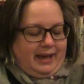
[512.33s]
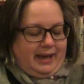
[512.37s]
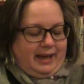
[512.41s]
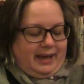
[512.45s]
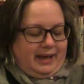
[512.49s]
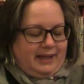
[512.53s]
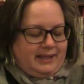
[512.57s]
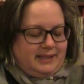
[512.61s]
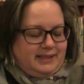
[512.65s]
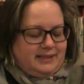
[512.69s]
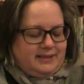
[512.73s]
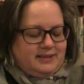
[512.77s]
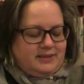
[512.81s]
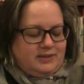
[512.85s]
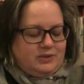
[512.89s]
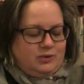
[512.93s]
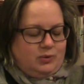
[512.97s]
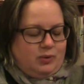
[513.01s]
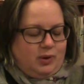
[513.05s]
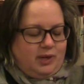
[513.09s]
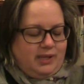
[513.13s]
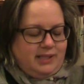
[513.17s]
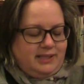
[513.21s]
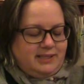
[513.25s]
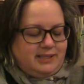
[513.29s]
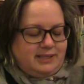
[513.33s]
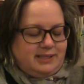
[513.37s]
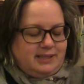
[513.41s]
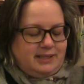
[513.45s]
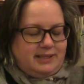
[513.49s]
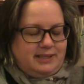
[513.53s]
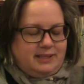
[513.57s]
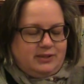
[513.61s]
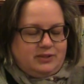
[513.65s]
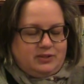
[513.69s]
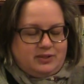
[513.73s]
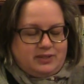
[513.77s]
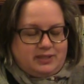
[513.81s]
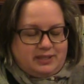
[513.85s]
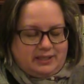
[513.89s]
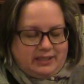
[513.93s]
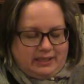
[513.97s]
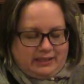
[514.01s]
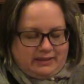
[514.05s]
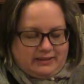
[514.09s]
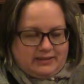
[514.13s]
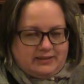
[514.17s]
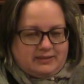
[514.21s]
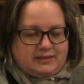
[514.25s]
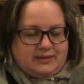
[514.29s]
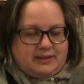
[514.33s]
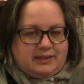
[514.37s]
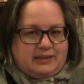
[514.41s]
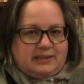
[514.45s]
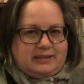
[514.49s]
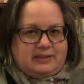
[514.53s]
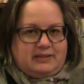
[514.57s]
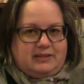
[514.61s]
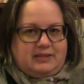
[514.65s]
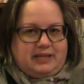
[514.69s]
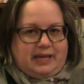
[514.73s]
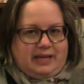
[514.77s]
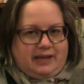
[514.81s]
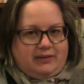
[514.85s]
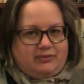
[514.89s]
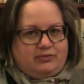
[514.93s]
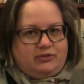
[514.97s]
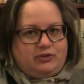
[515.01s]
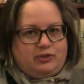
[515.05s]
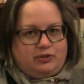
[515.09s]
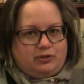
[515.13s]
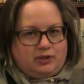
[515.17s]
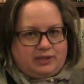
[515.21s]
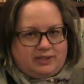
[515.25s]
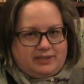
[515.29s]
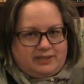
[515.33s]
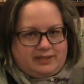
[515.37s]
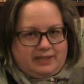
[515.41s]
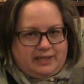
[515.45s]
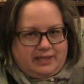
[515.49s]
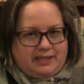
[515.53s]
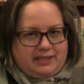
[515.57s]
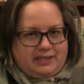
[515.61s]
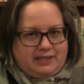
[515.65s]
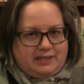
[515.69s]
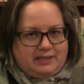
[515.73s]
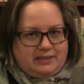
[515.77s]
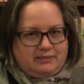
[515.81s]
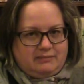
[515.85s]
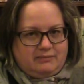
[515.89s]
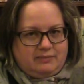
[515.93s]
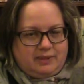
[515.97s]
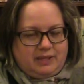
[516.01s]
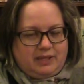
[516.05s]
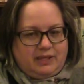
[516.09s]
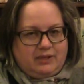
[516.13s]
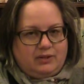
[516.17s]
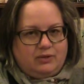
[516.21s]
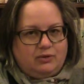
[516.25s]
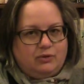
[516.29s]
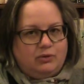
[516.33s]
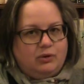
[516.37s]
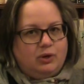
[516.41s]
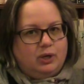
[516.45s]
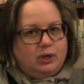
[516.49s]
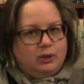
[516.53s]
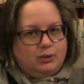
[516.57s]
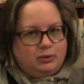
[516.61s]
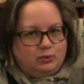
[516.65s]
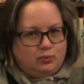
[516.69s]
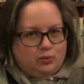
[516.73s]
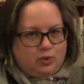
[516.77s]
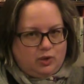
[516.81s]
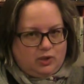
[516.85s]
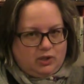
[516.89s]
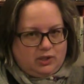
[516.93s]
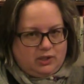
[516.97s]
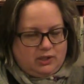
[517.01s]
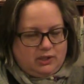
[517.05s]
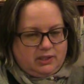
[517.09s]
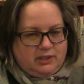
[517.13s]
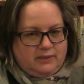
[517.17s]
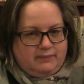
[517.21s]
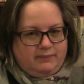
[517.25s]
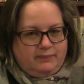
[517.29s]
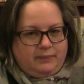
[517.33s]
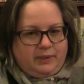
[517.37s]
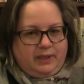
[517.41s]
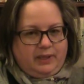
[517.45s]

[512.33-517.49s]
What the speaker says: And it's quite an interesting exercise to have to translate your own work,